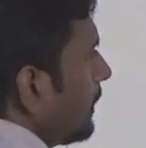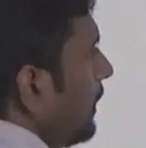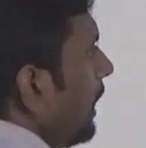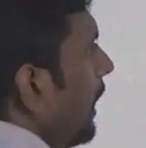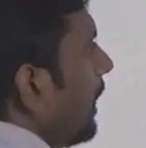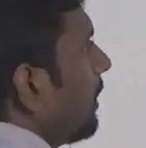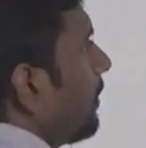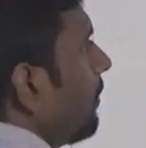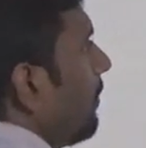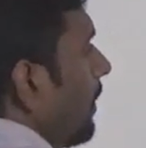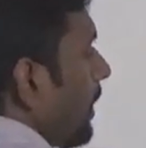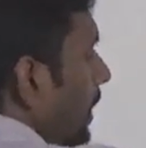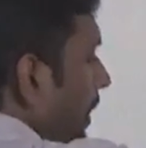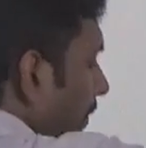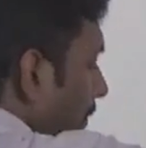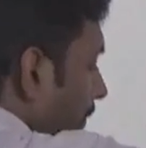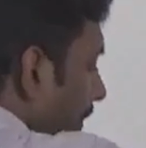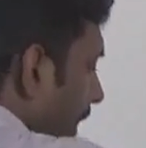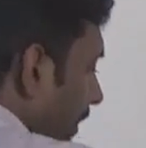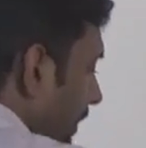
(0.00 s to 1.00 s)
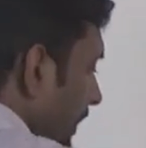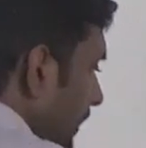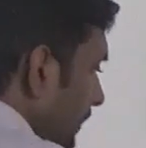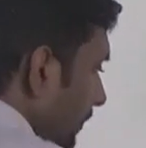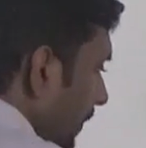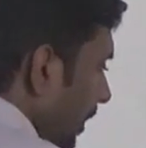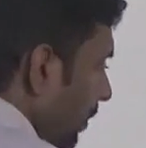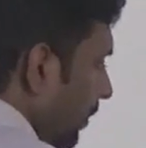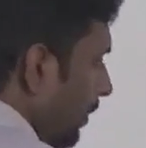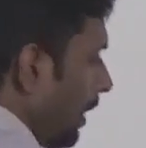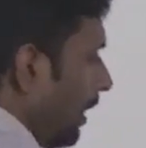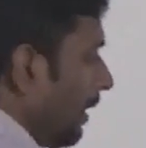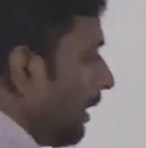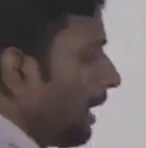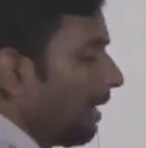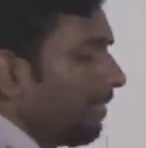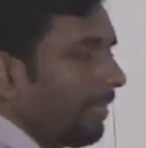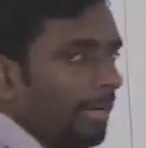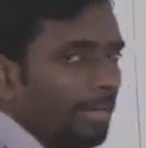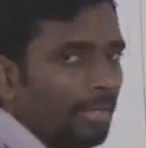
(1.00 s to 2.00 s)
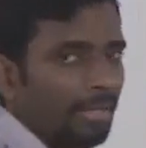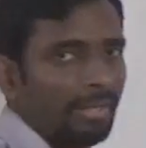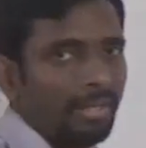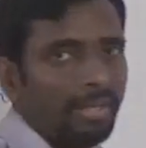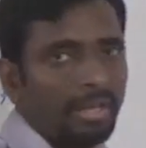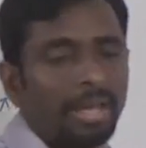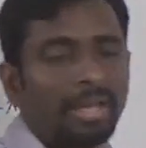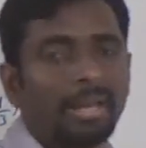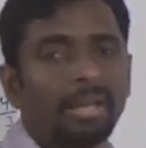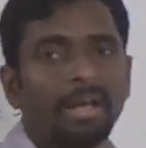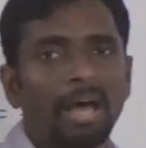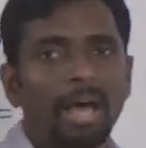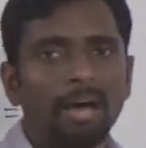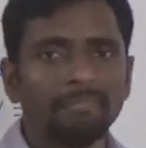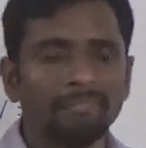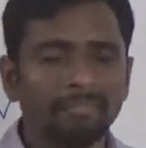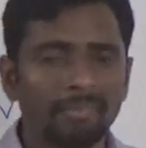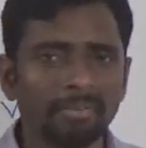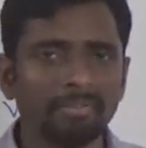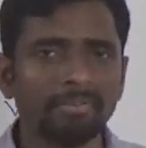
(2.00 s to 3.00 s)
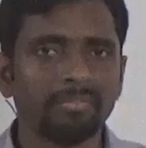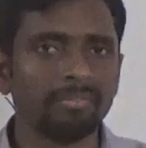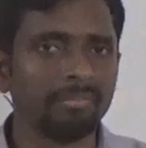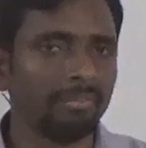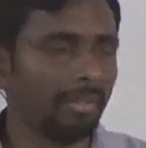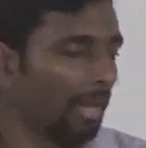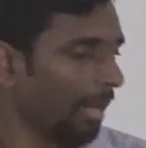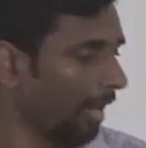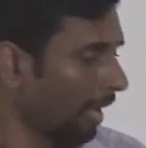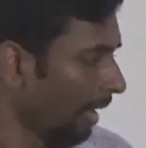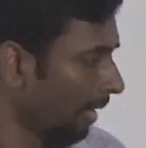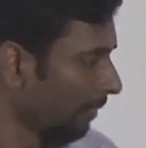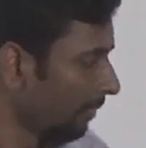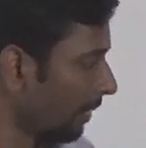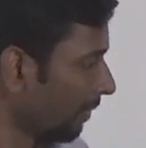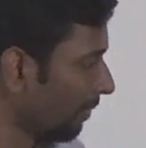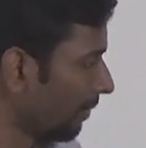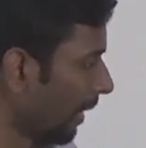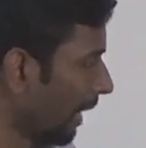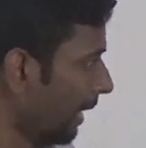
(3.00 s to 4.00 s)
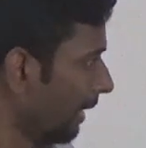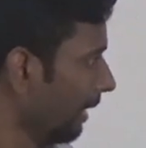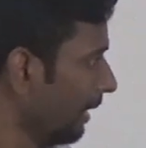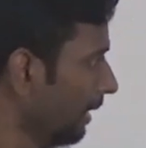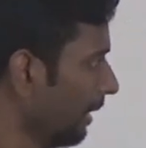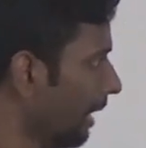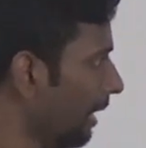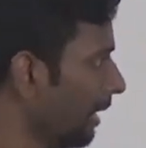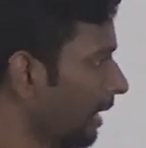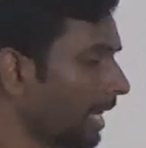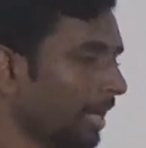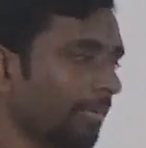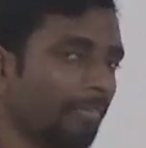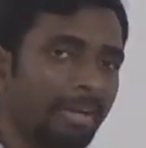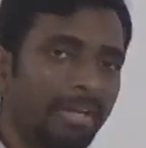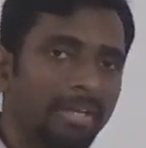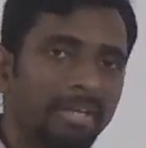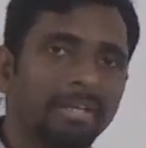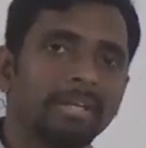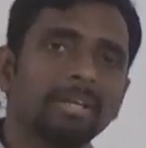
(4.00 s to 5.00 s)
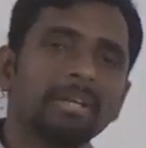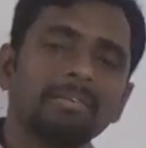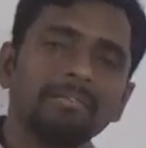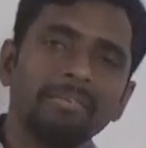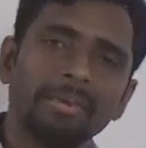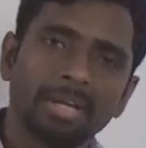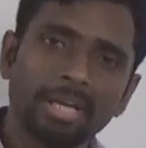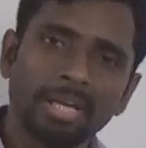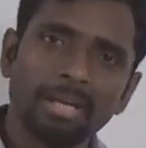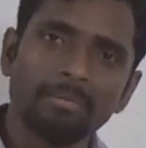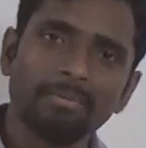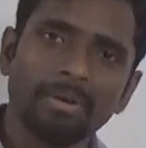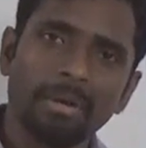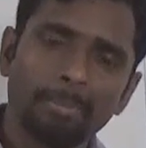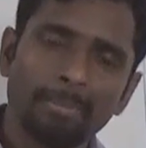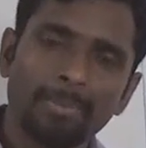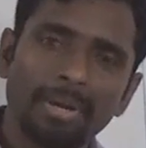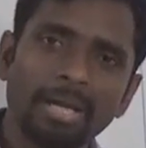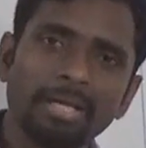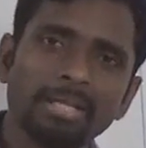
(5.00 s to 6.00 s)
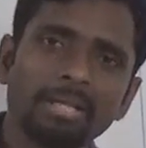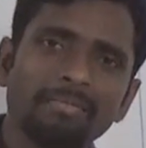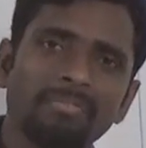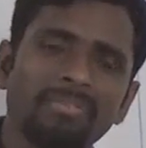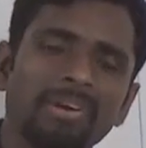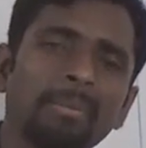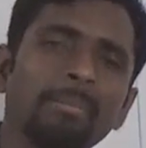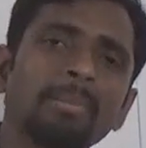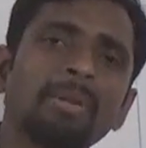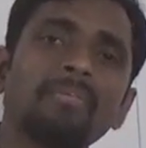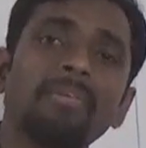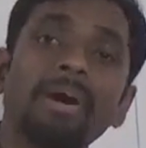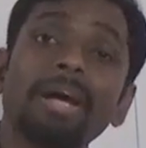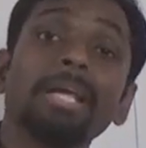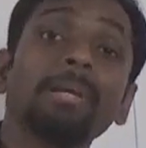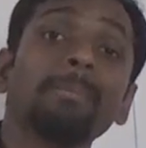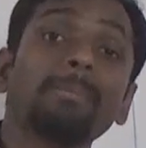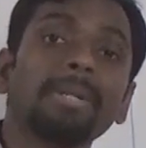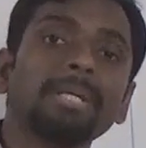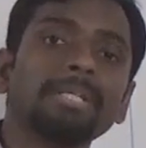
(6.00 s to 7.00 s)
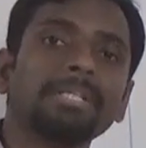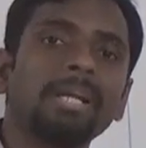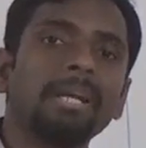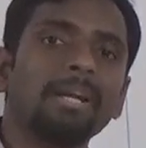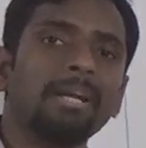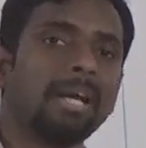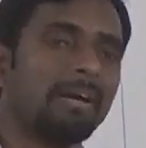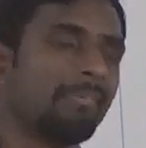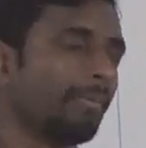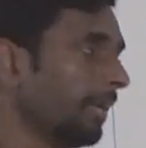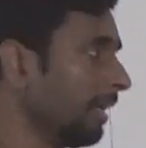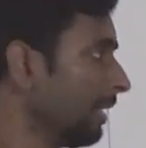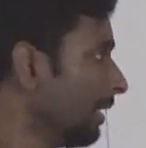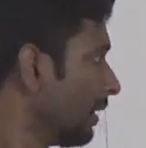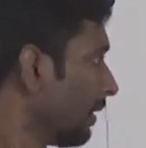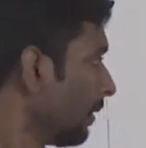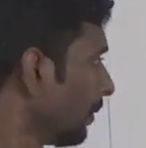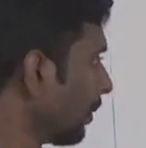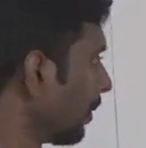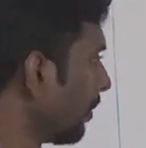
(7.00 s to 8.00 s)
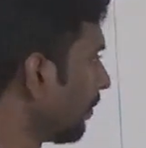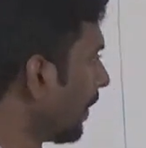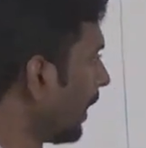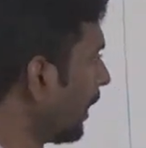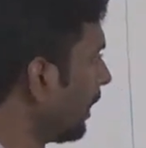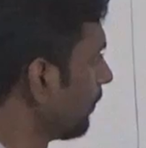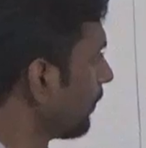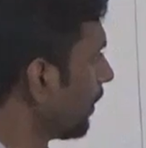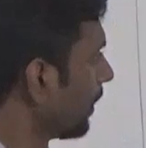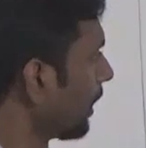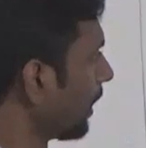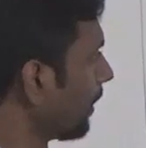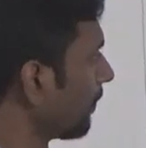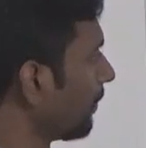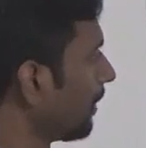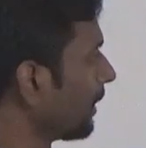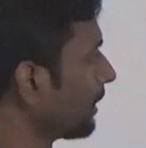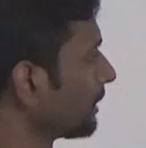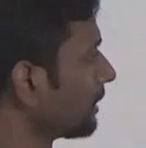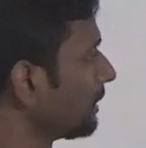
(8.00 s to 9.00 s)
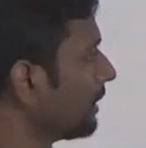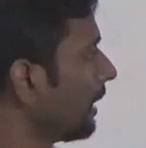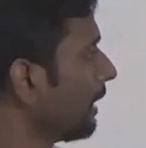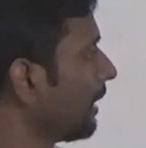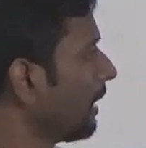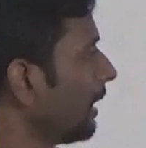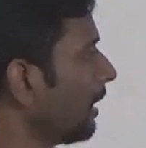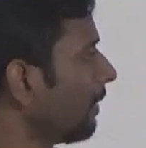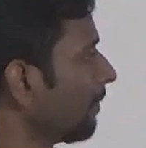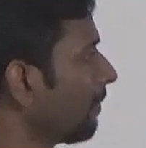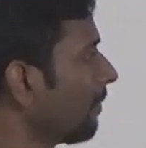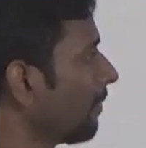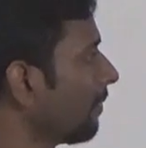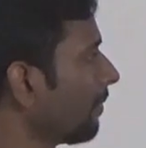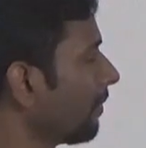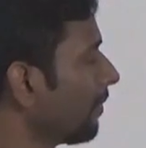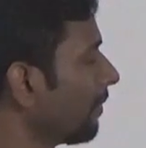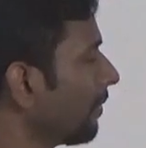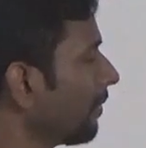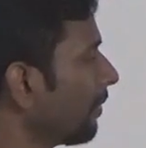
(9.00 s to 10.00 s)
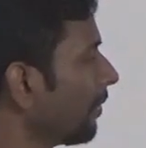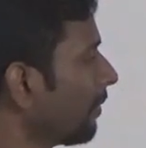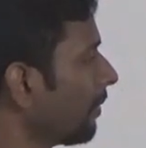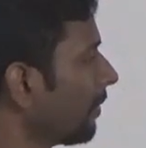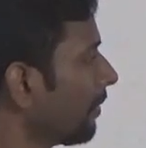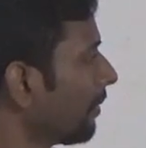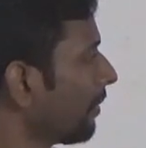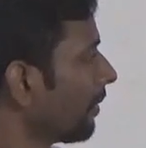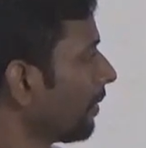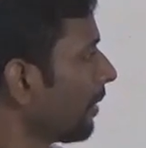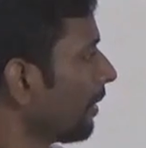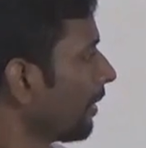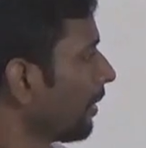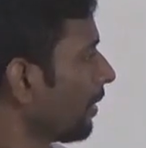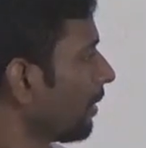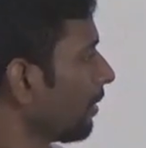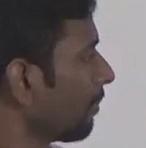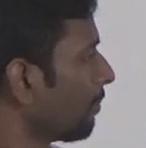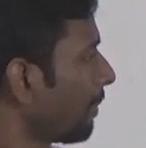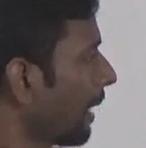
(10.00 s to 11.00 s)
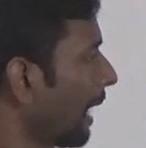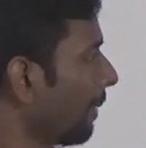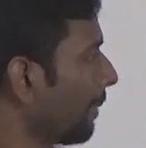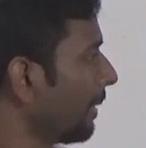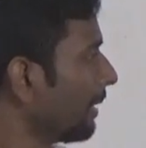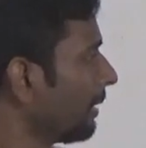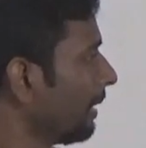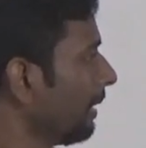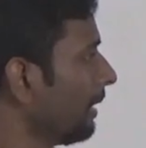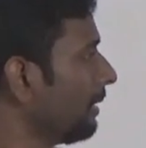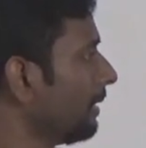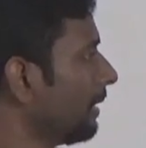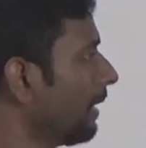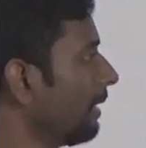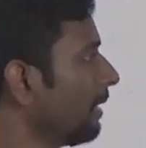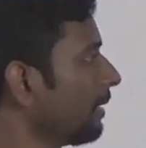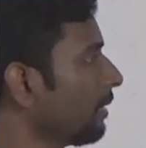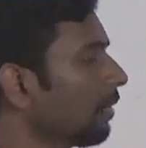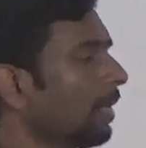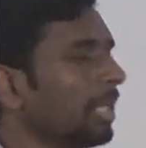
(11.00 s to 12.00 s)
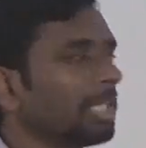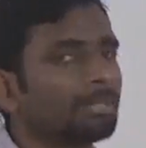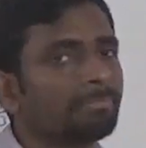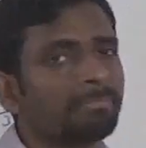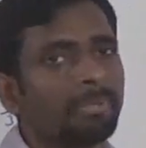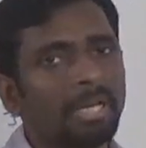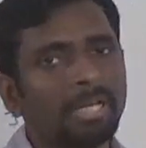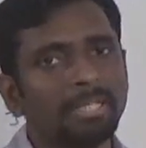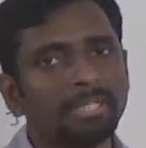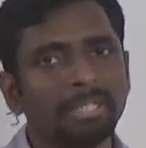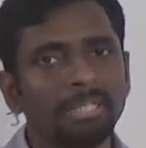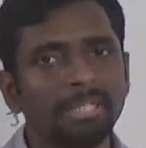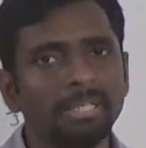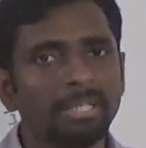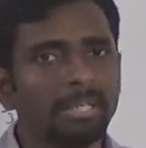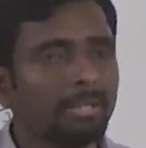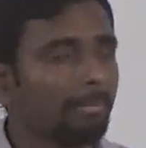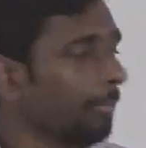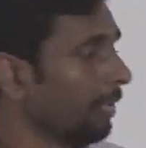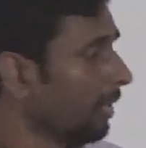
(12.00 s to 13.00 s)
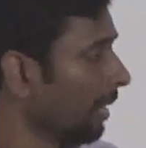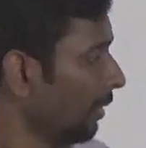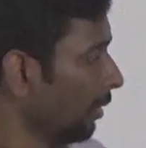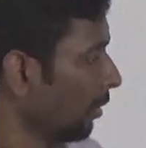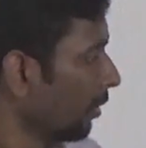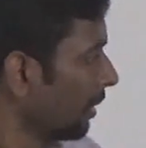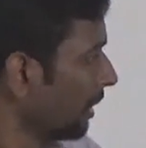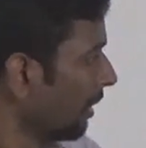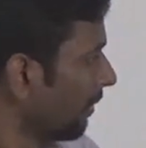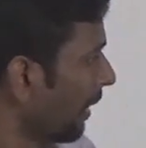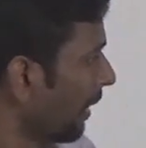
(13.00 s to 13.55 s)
Yes, we can find this value delta y, and after finding delta y, we can apply the formula y plus delta y. You know y is what? Fx, that is f. pi by 3, that is cos pi 3, because you know